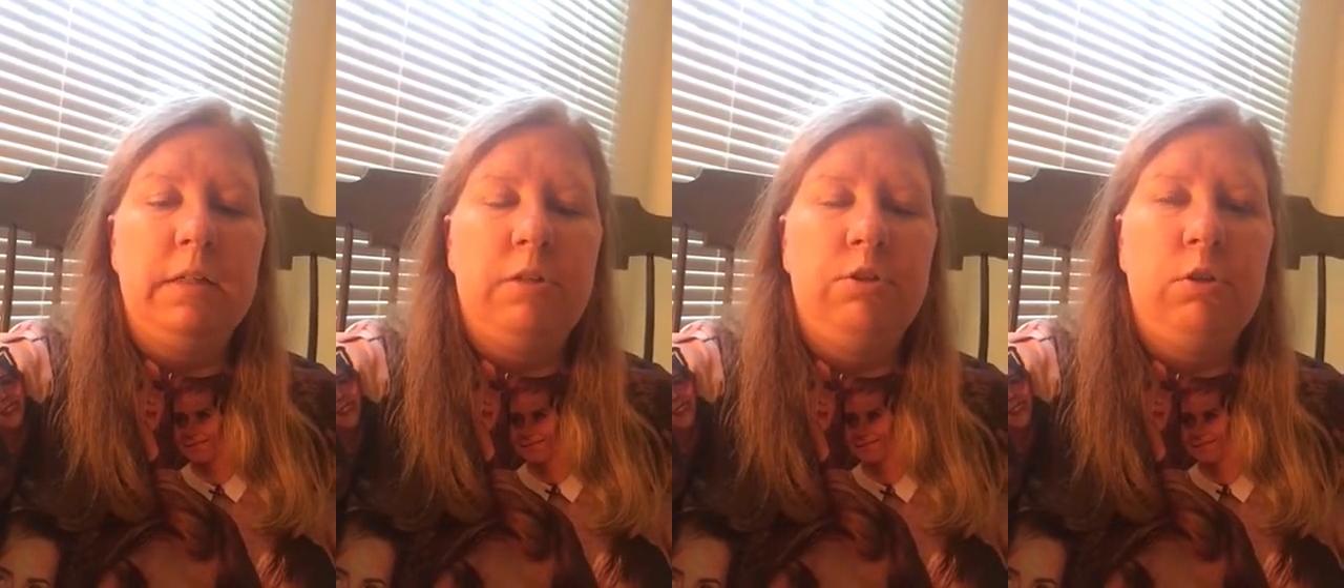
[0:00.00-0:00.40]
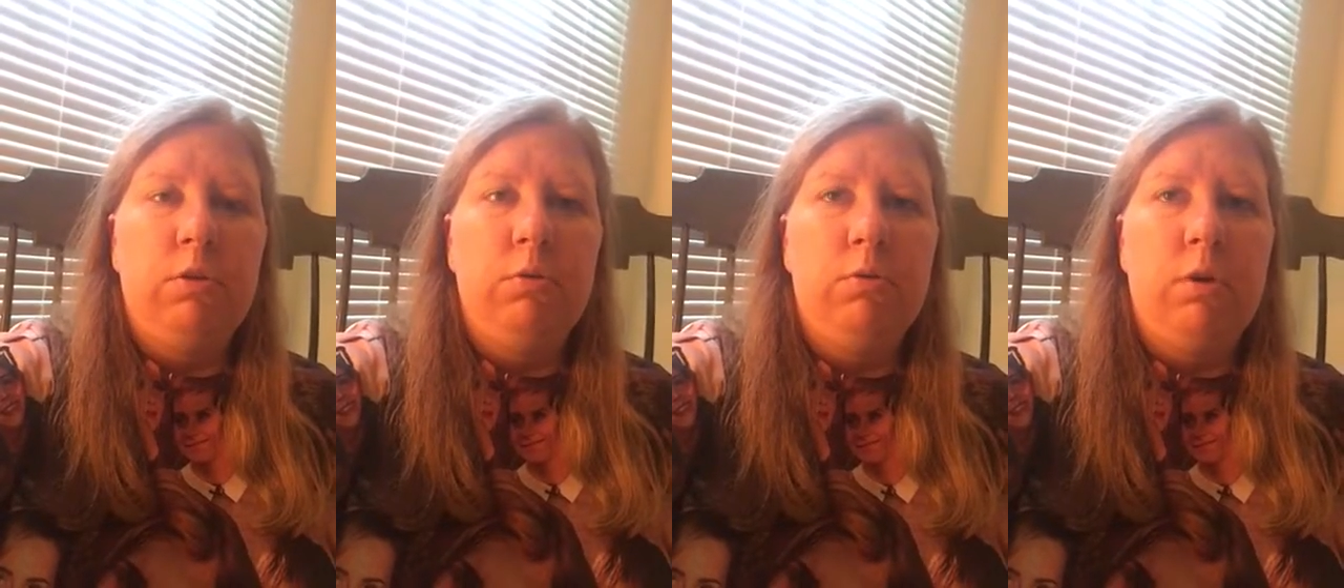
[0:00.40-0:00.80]

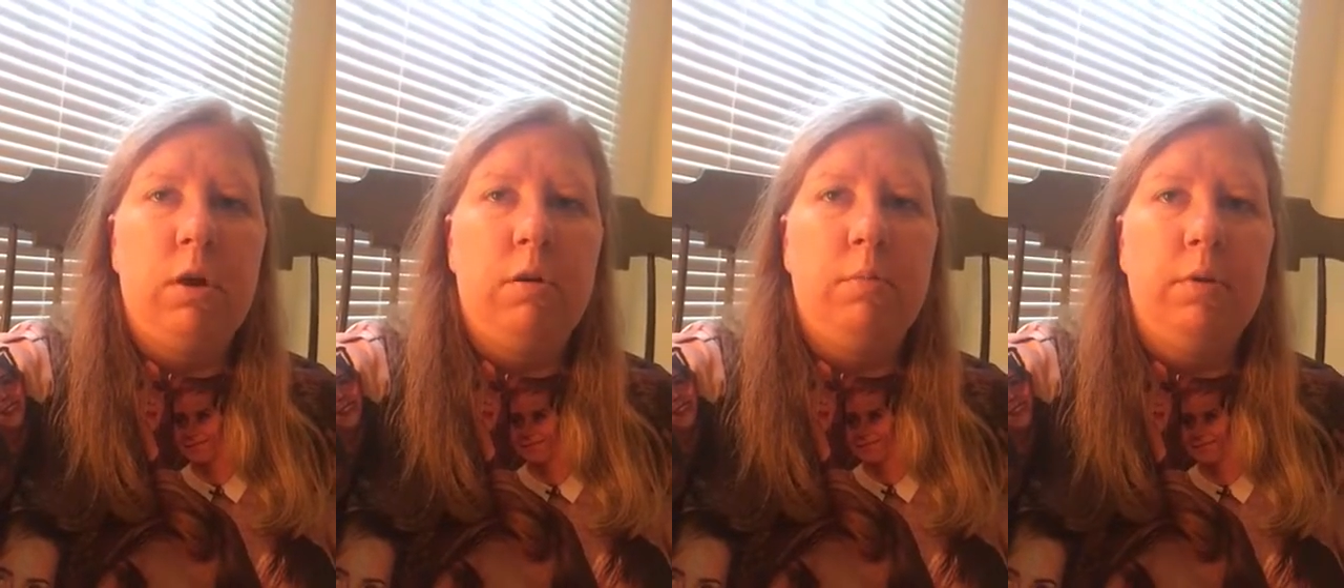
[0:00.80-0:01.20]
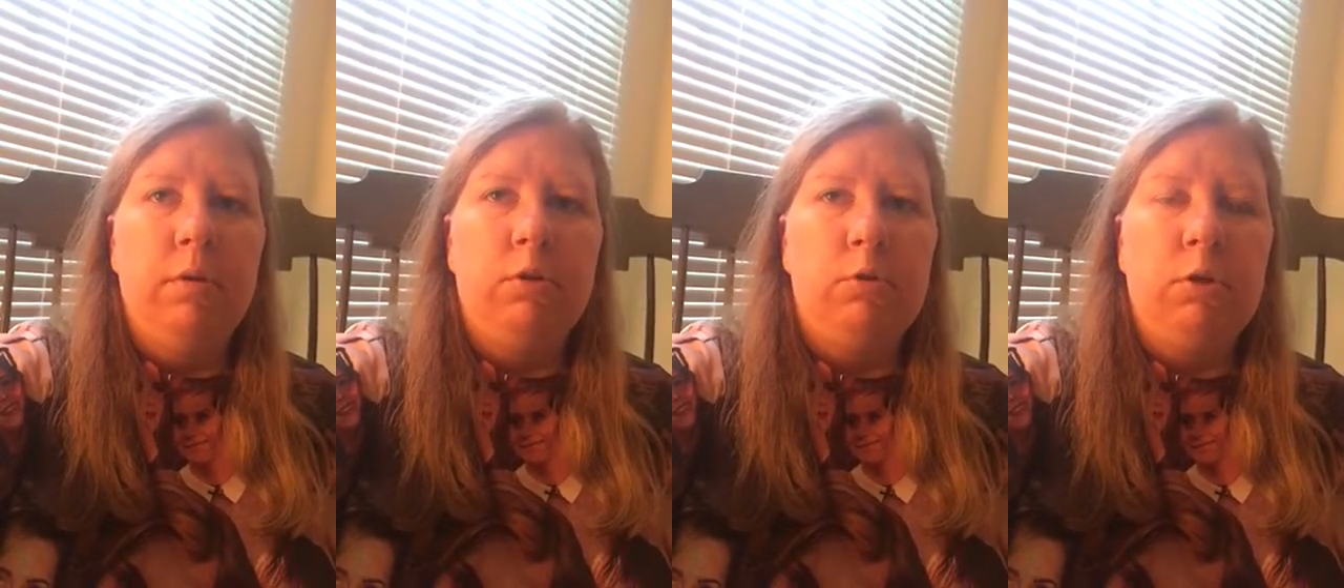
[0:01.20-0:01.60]
To
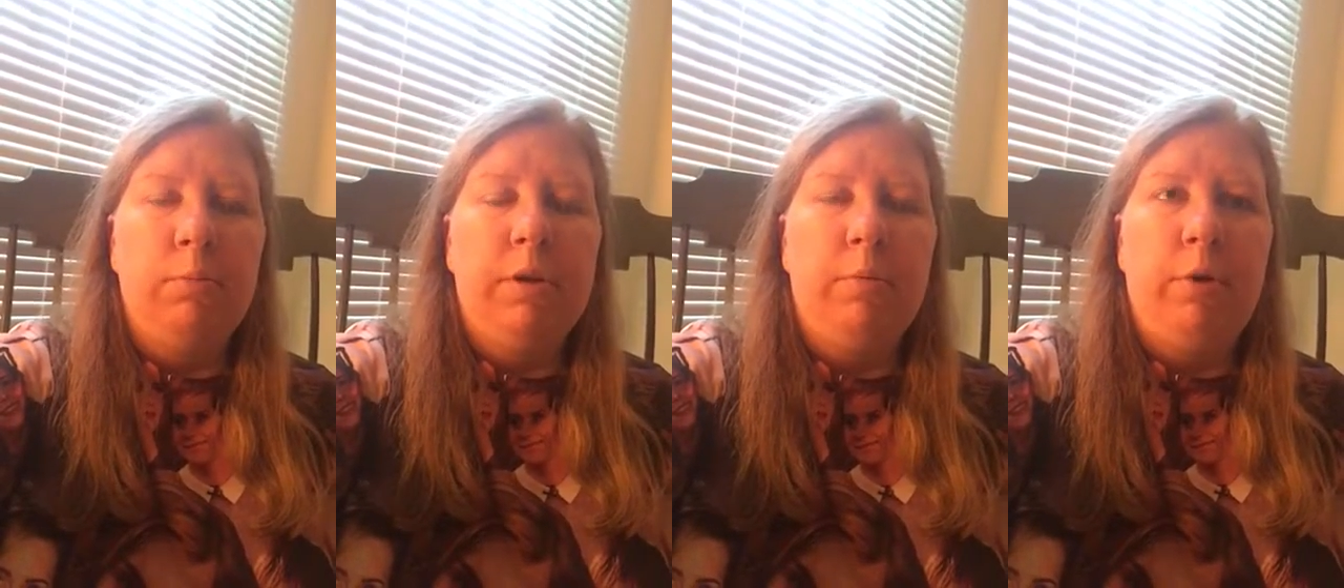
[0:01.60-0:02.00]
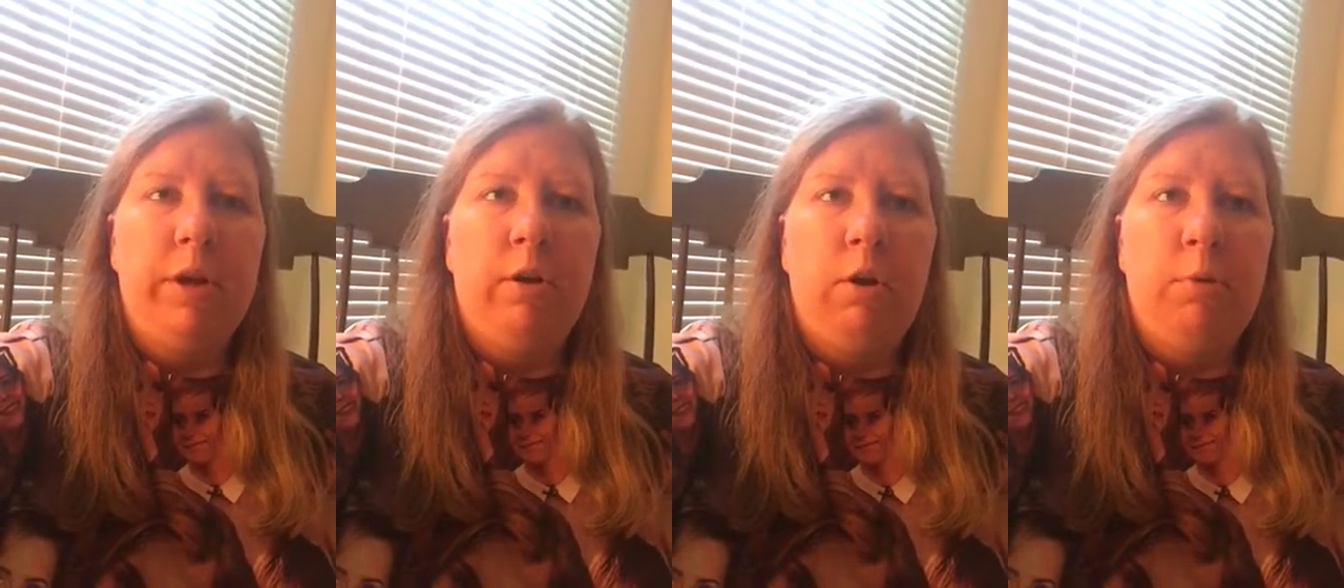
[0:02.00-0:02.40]

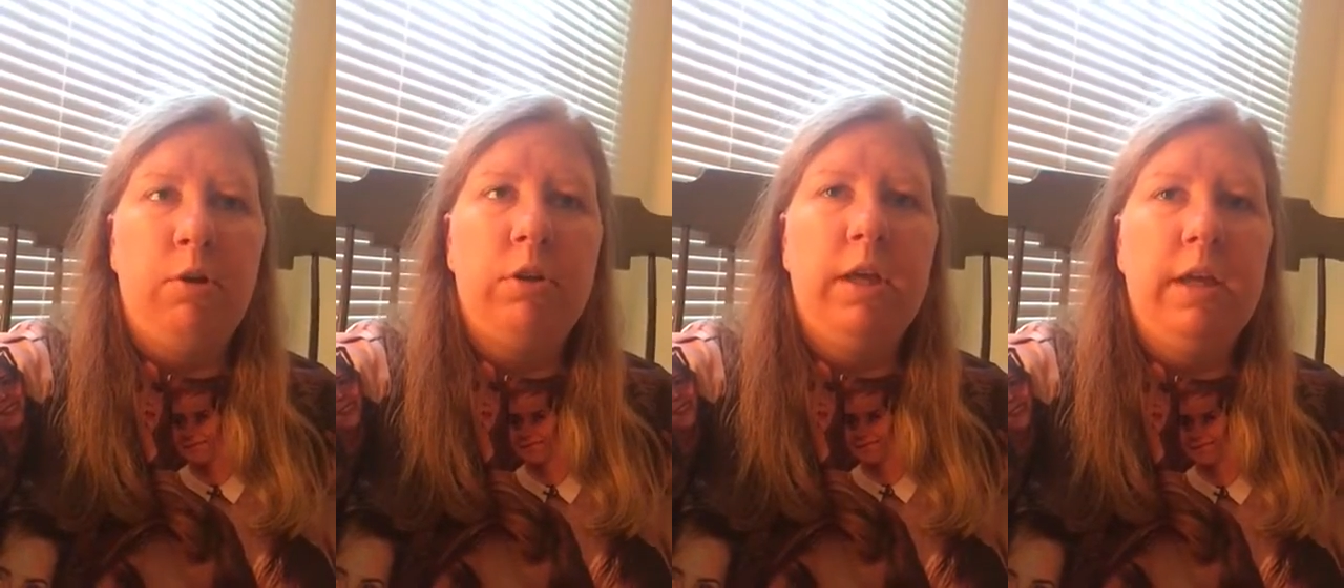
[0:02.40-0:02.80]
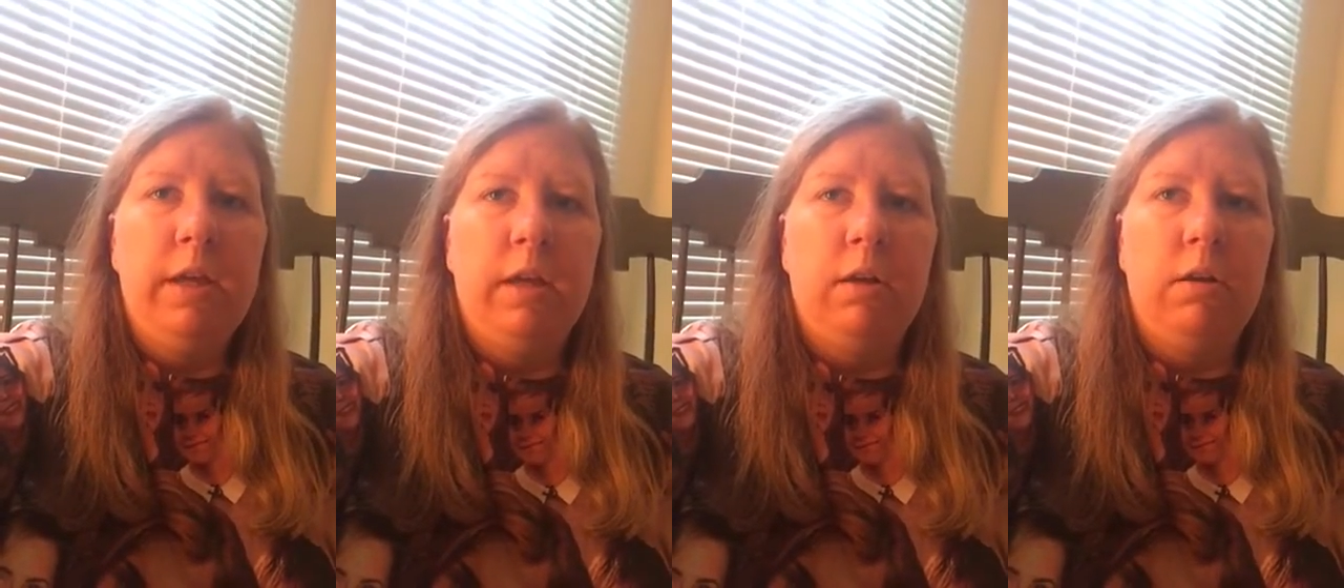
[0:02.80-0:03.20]
commemorate her
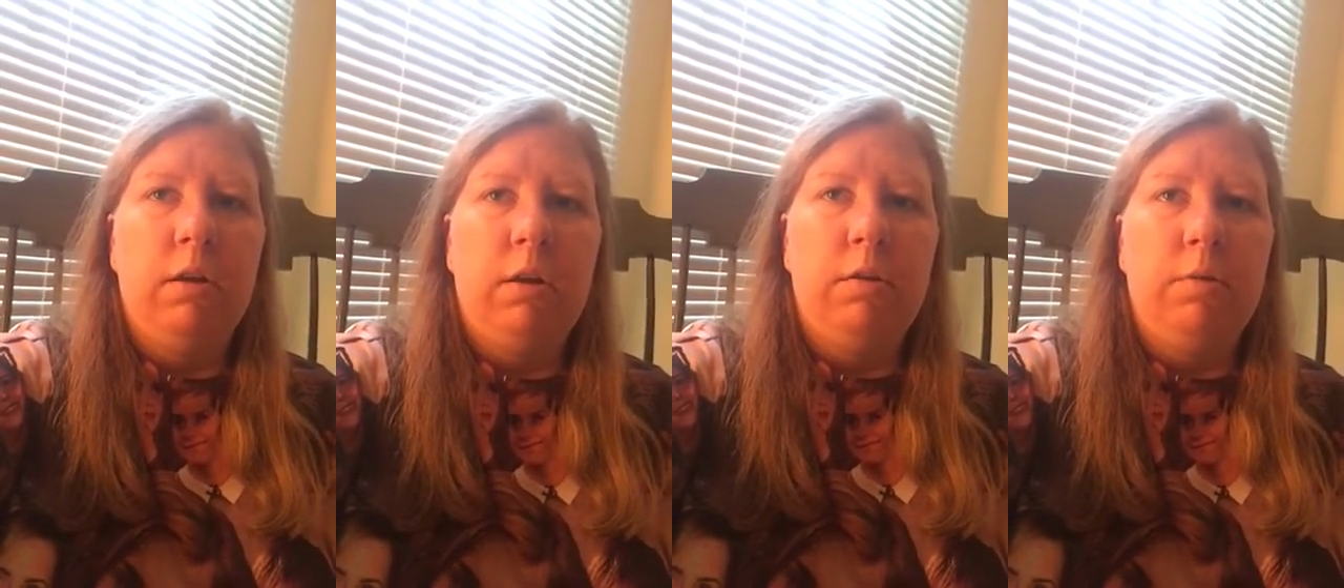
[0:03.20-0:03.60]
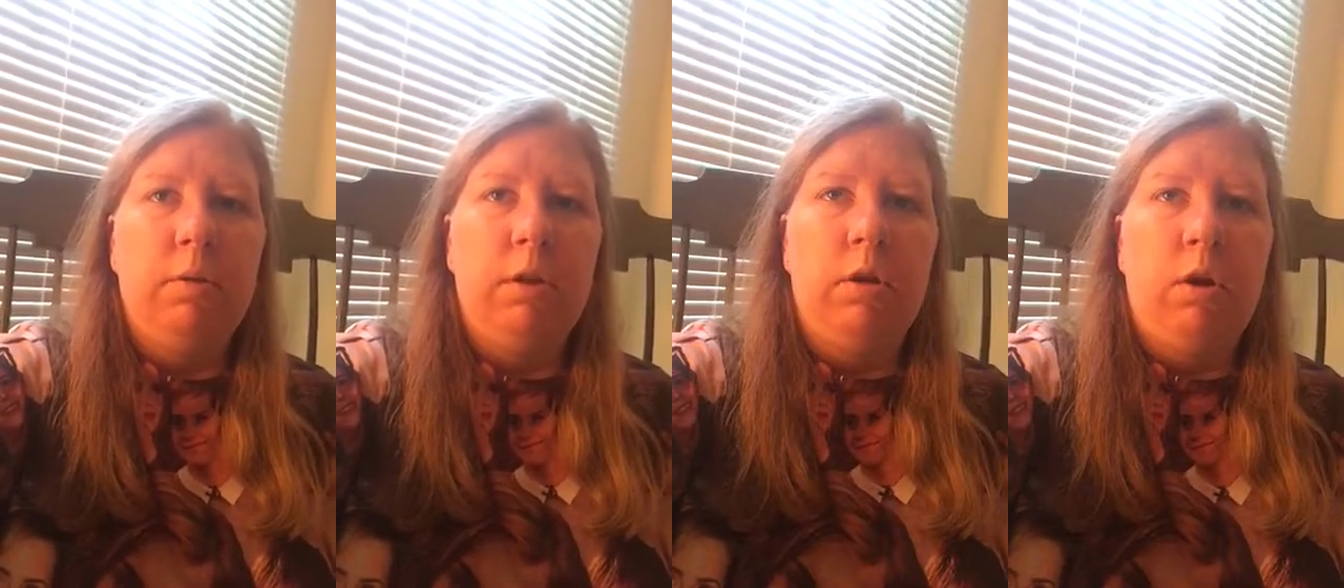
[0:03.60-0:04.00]
birthday and
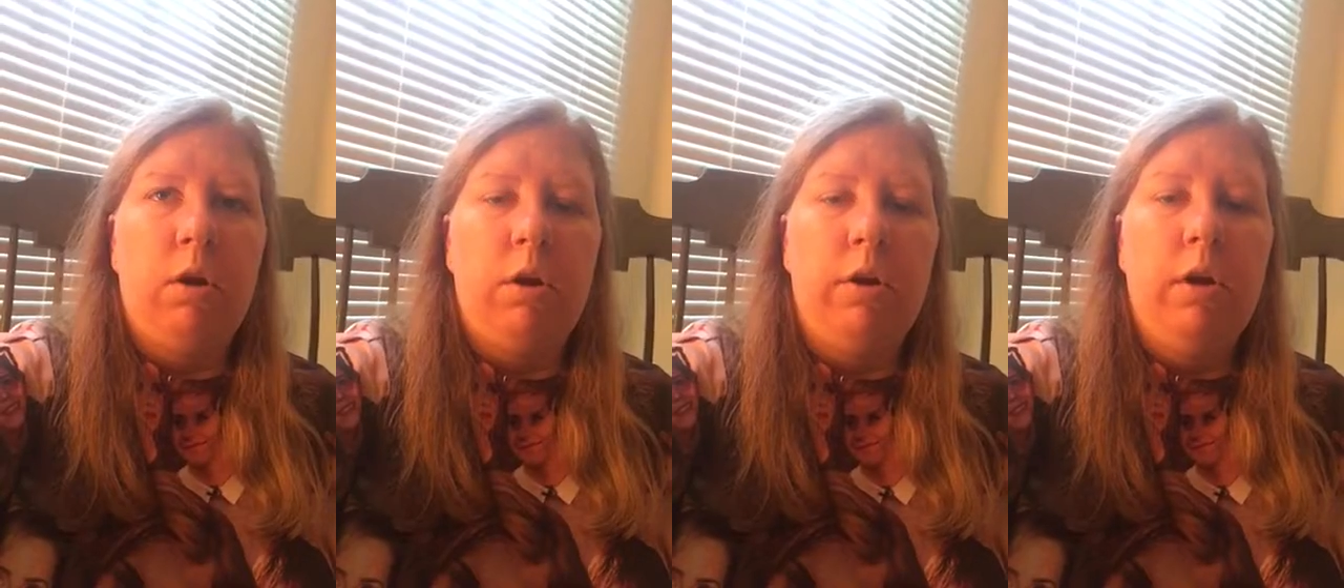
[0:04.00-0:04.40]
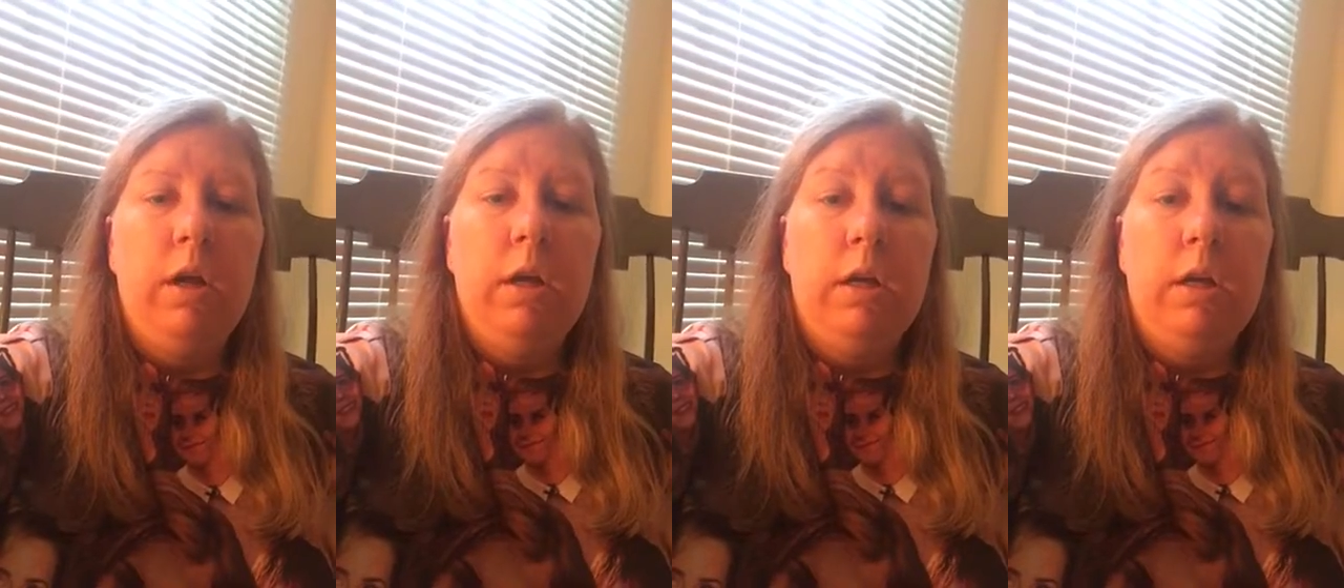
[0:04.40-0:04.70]
in her honor,